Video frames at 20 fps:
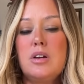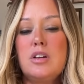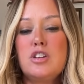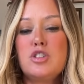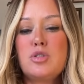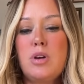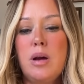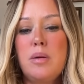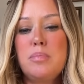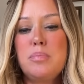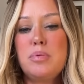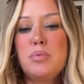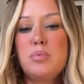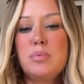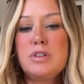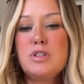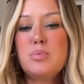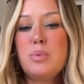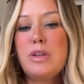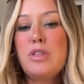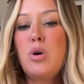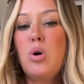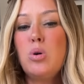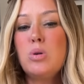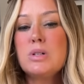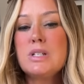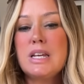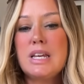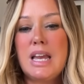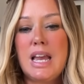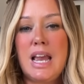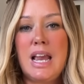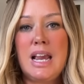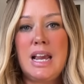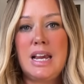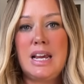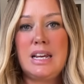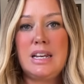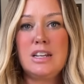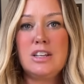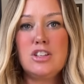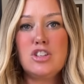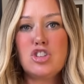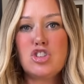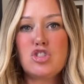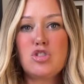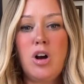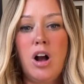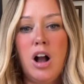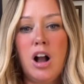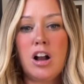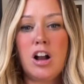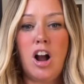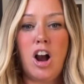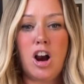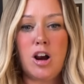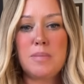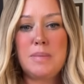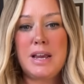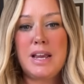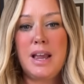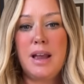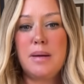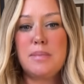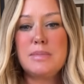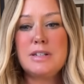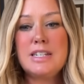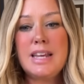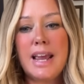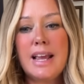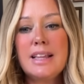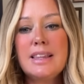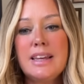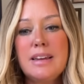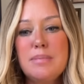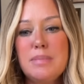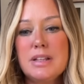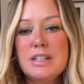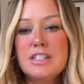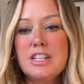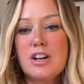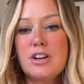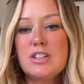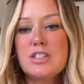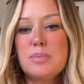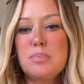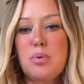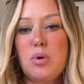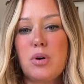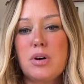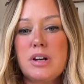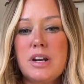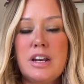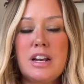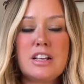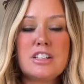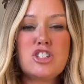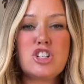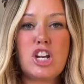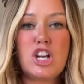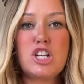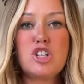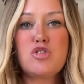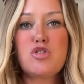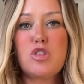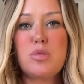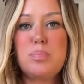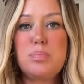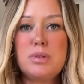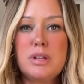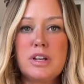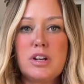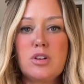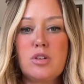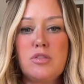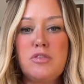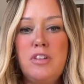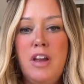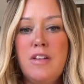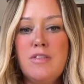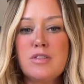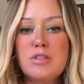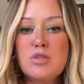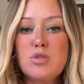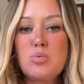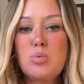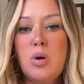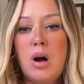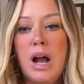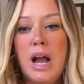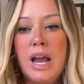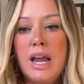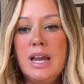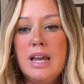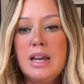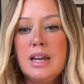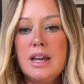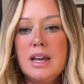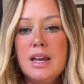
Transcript: Trump was withholding aid, strong-arming him, dangling military support in exchange for political favors. Why?